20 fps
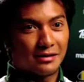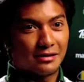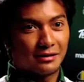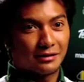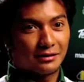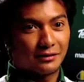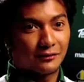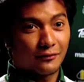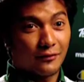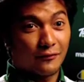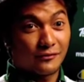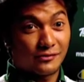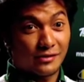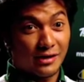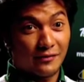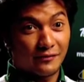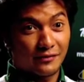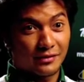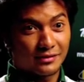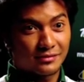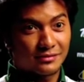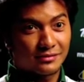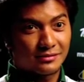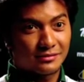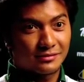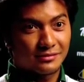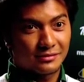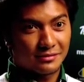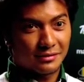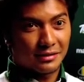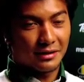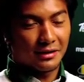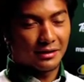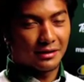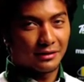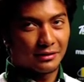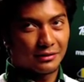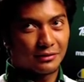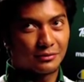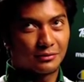in terms of drivers,
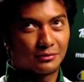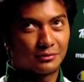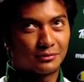and